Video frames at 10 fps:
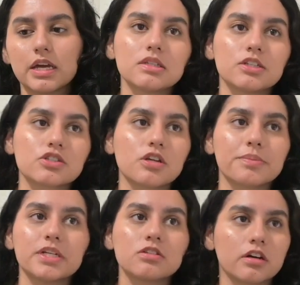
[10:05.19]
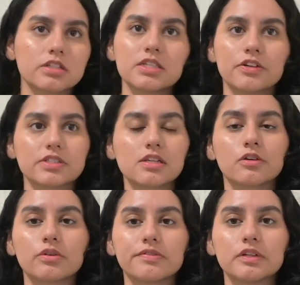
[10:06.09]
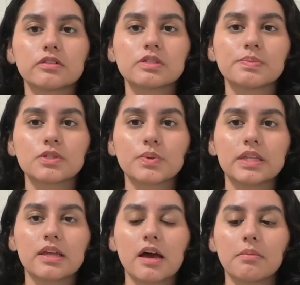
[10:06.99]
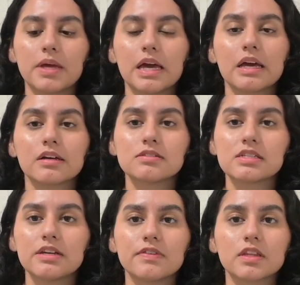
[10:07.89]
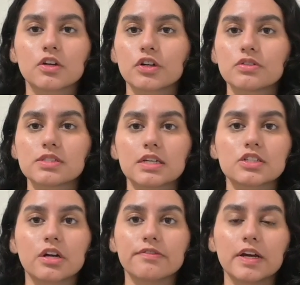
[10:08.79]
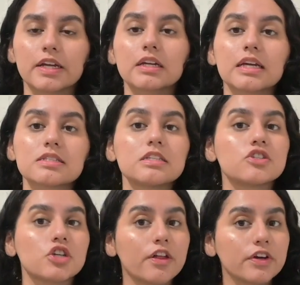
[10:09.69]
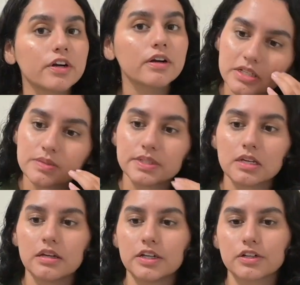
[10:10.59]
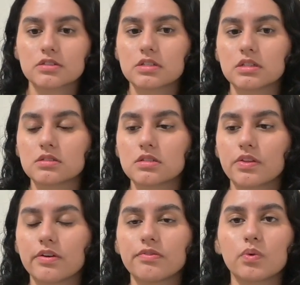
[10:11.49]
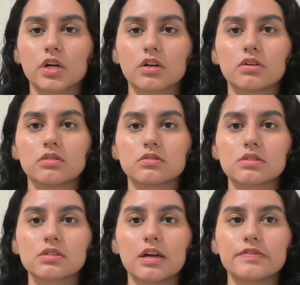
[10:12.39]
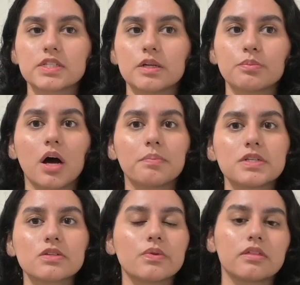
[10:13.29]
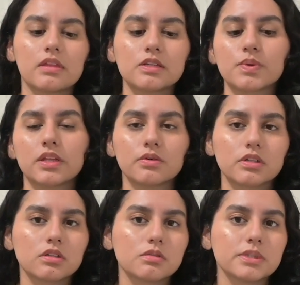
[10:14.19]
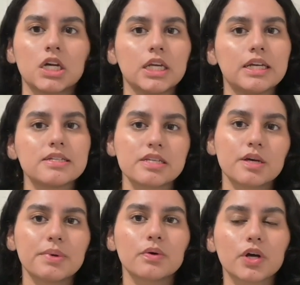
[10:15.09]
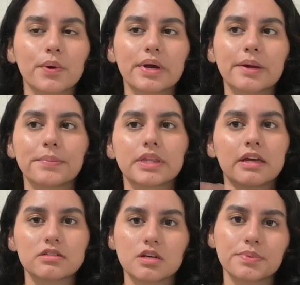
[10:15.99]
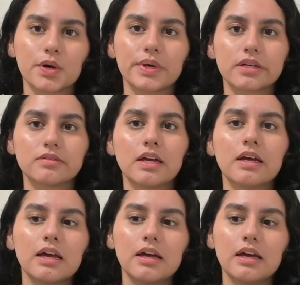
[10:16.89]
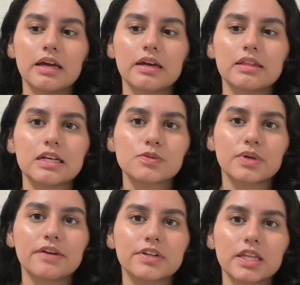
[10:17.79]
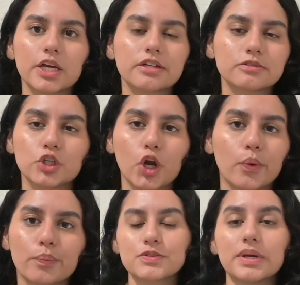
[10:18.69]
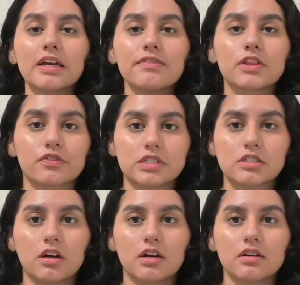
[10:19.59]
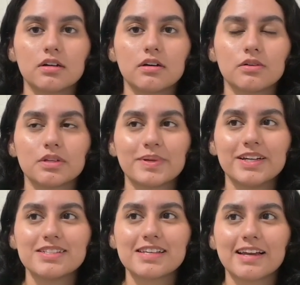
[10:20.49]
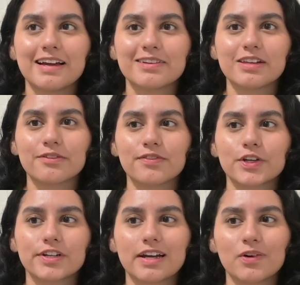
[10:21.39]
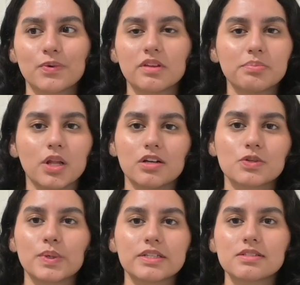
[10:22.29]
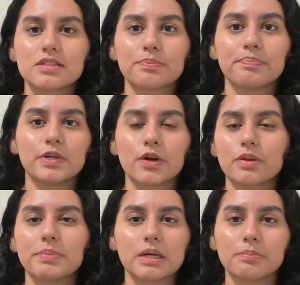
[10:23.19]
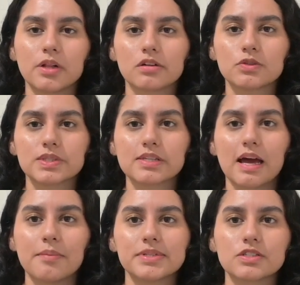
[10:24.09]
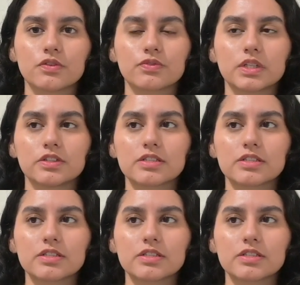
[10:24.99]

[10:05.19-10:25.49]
There's so many dark secrets that are revealed between them, and even the girls like start fighting against each other. It's been 10 years since the 4 girls have seen Poppy, so that's why they were a little bit uneasy about going, but they ended up going. And that's where everything, you know. This one I gave a 3-star, only because I kind of like figured out the plot twist, you know, the big plot twist that happens in thrillers.